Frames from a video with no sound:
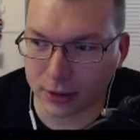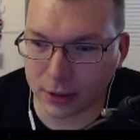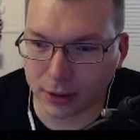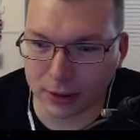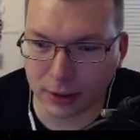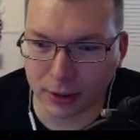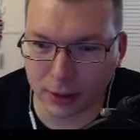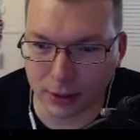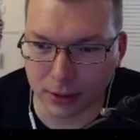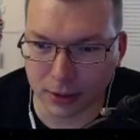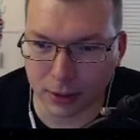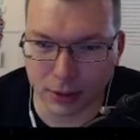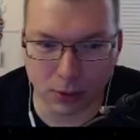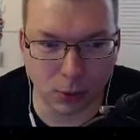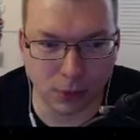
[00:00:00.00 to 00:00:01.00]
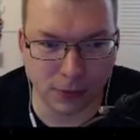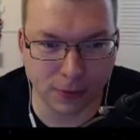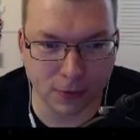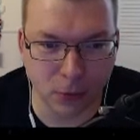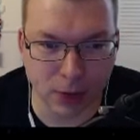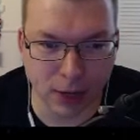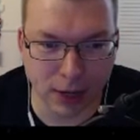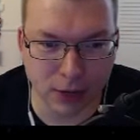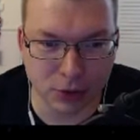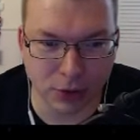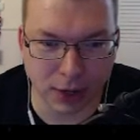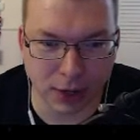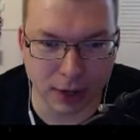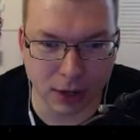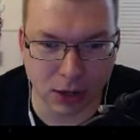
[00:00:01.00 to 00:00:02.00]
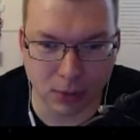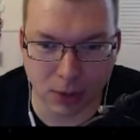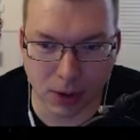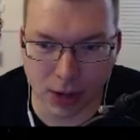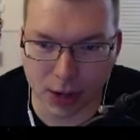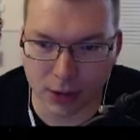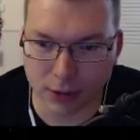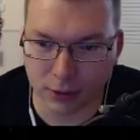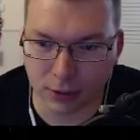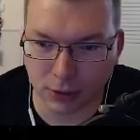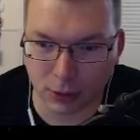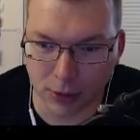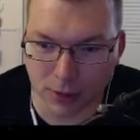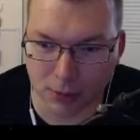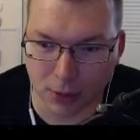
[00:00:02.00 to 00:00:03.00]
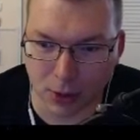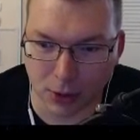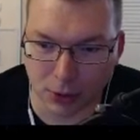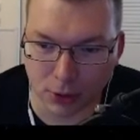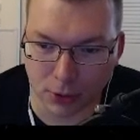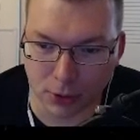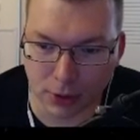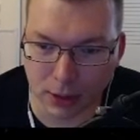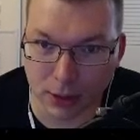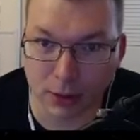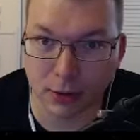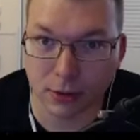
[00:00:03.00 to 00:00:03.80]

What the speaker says: I think, Wolf, if you want to actually add a command, I think you have power to do that.